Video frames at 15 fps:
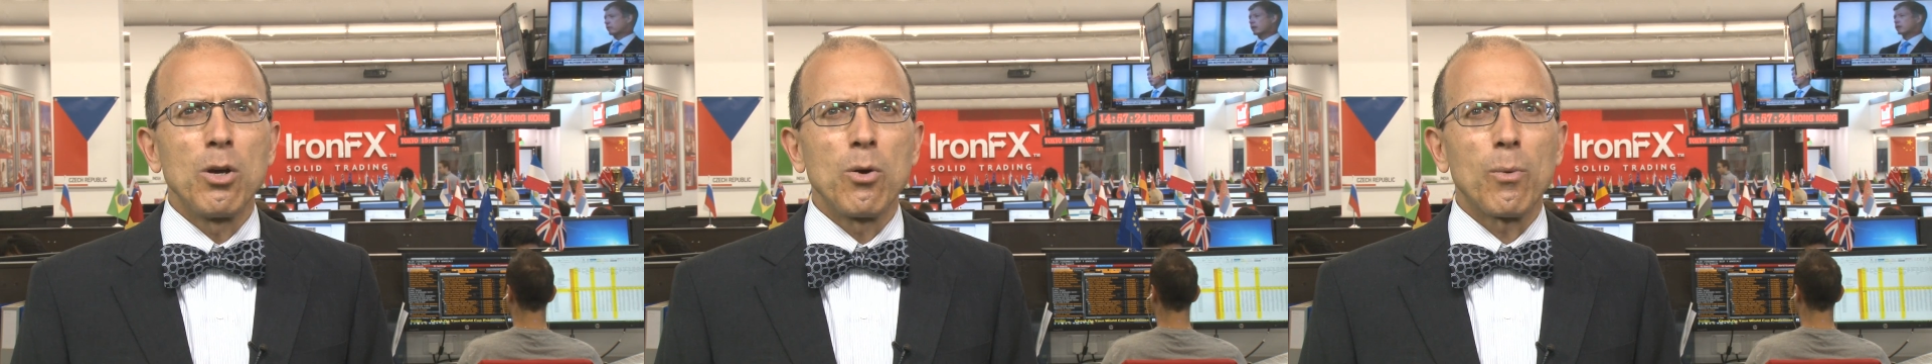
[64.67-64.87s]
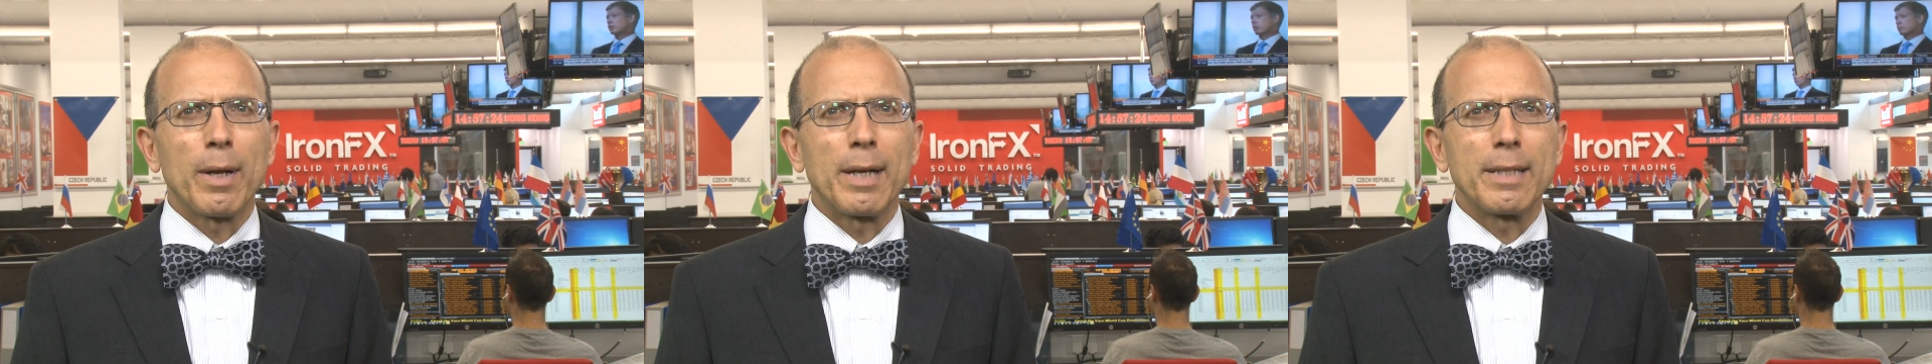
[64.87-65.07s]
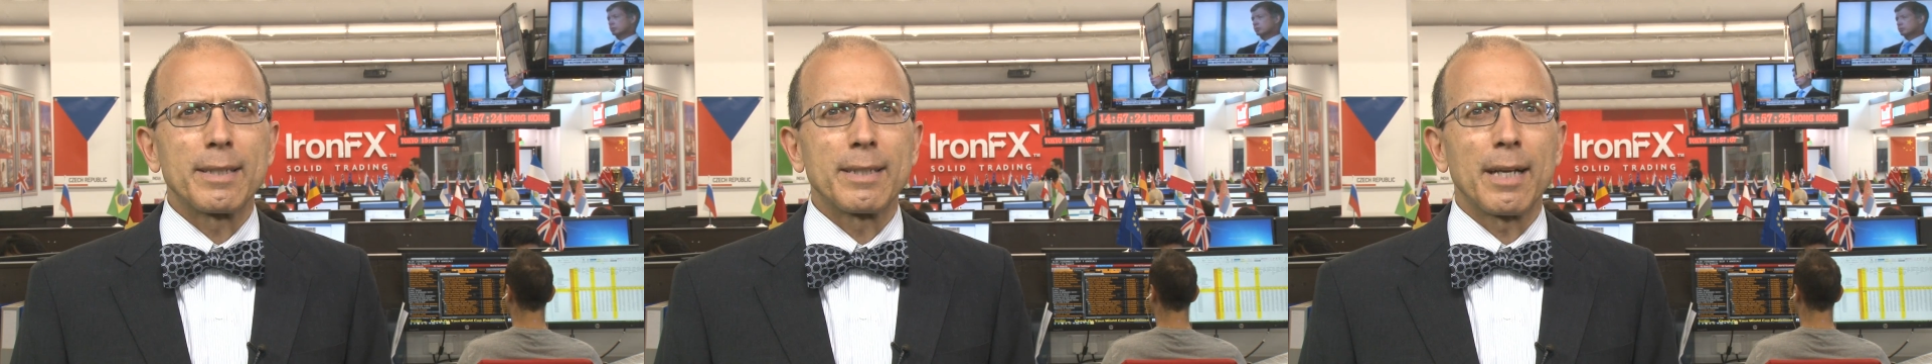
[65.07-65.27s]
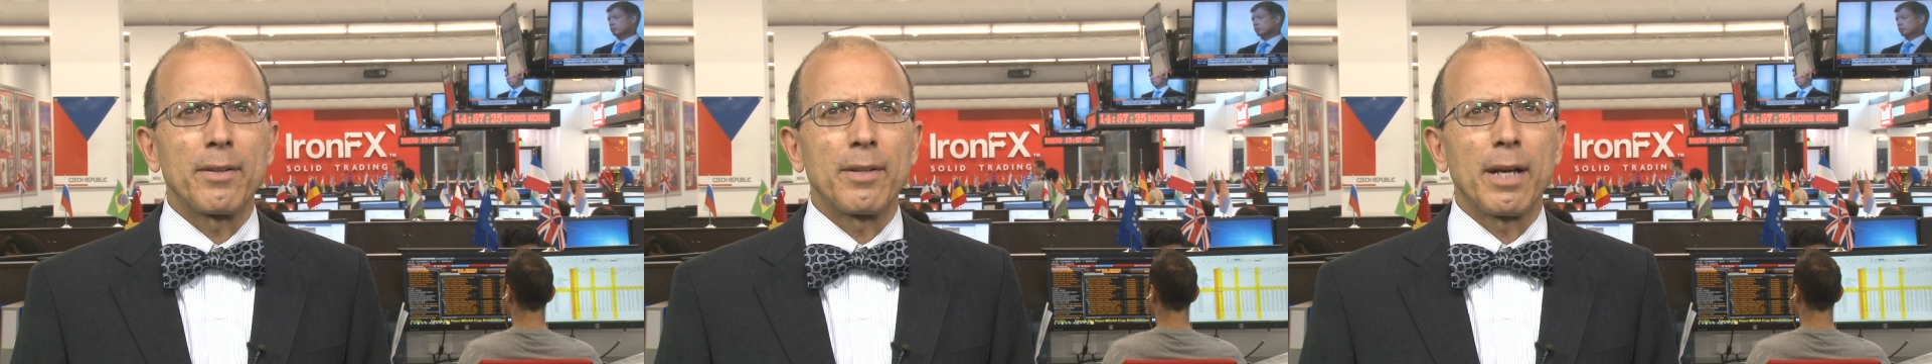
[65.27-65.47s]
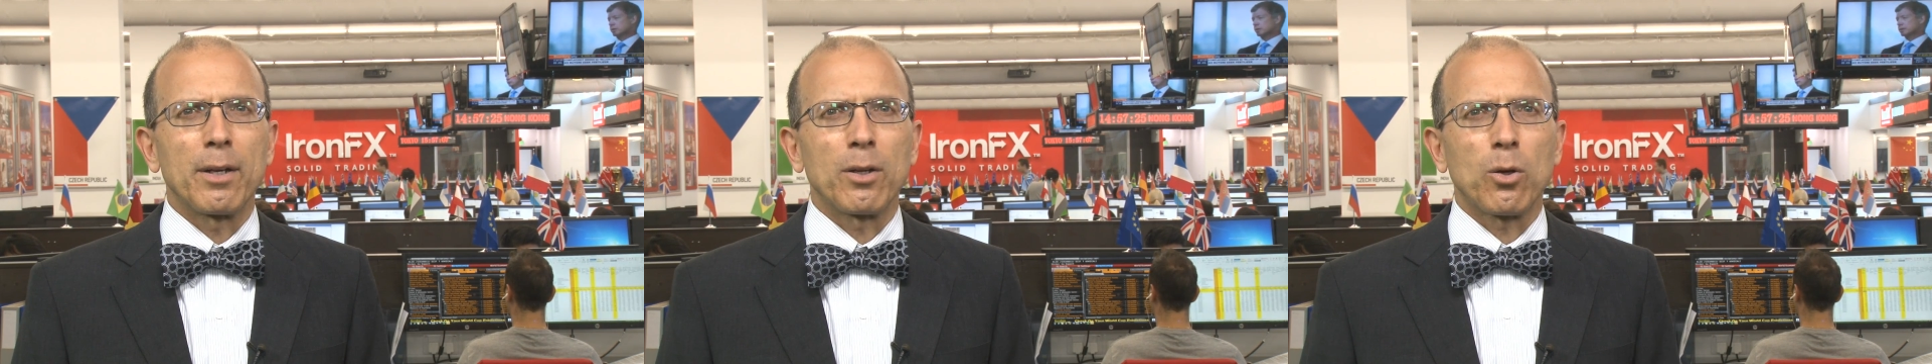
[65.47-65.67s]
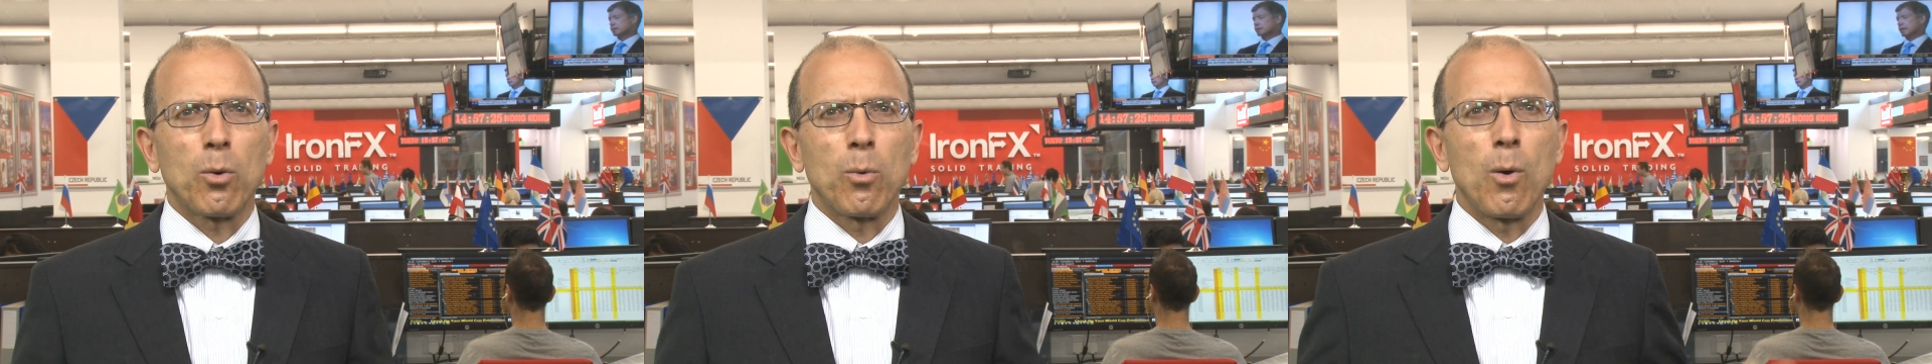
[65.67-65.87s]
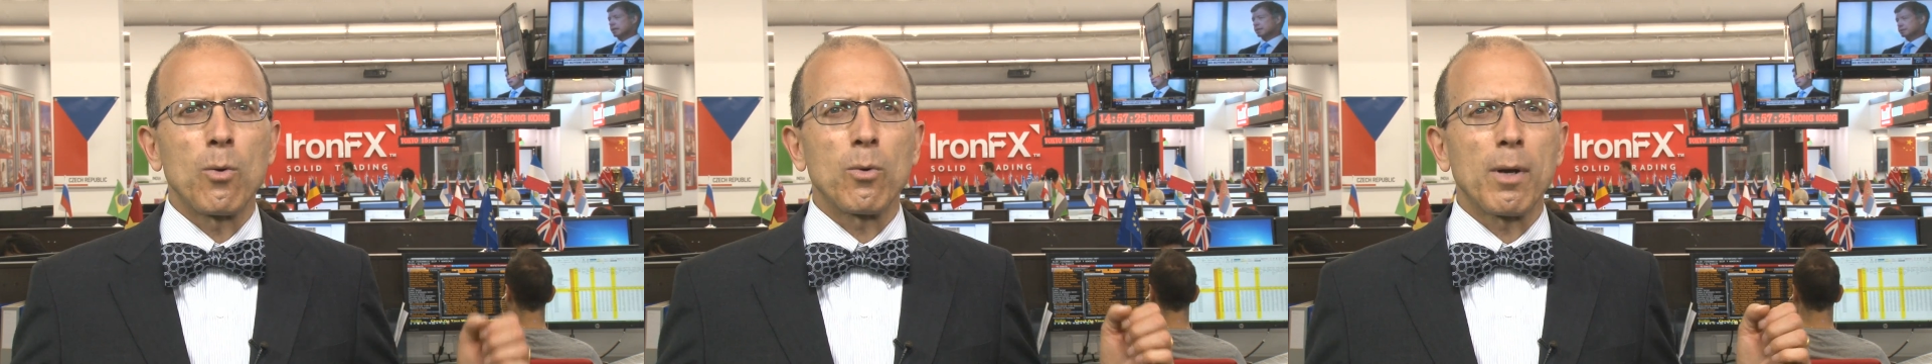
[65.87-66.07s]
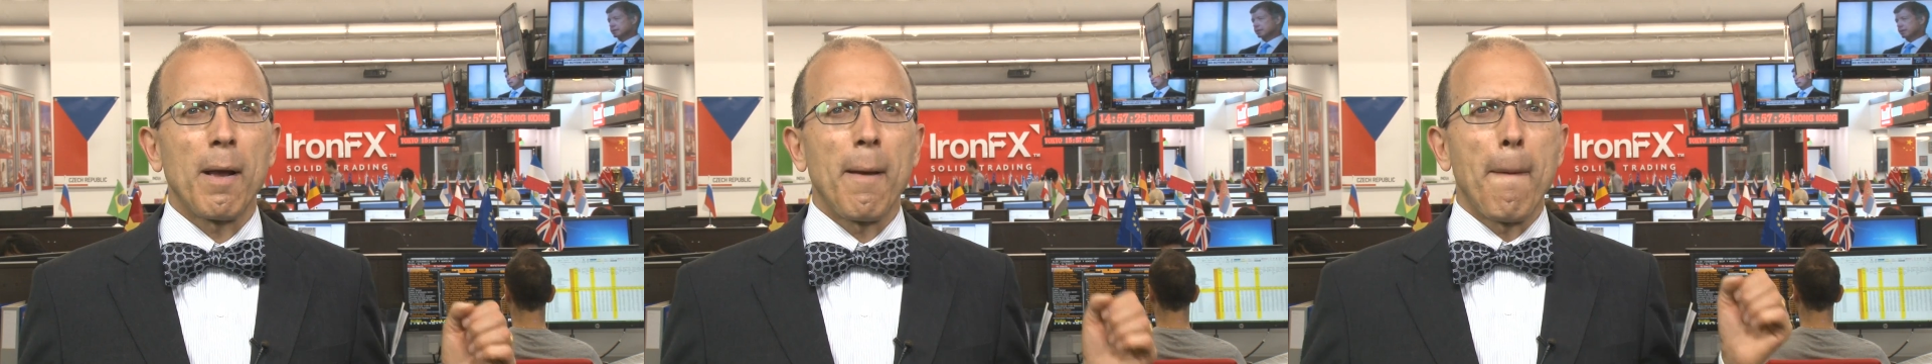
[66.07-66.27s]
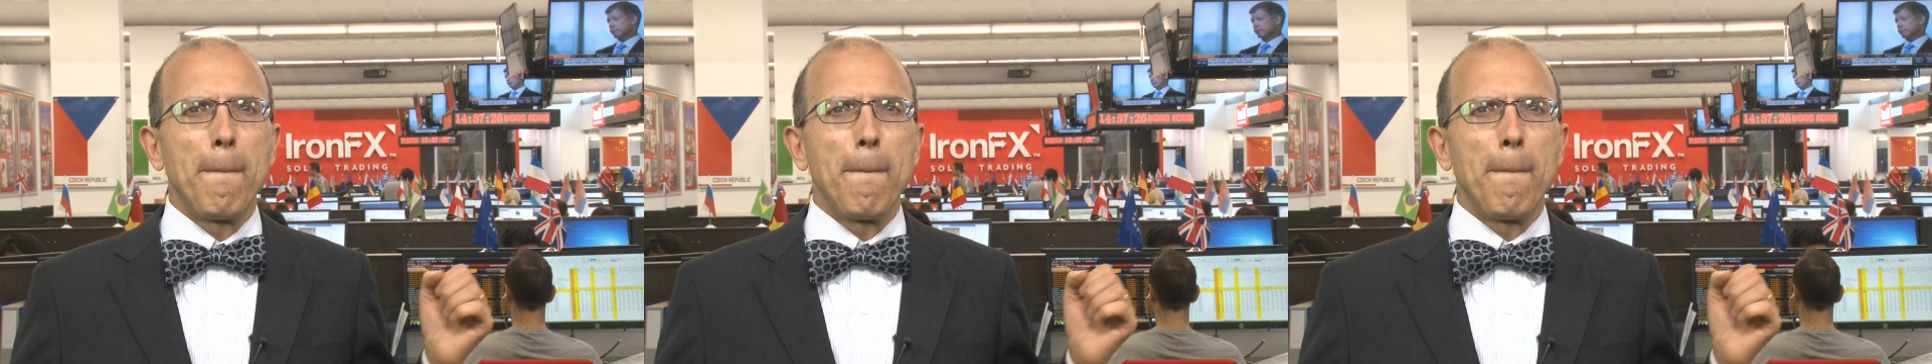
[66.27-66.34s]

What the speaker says: when it said that, quote,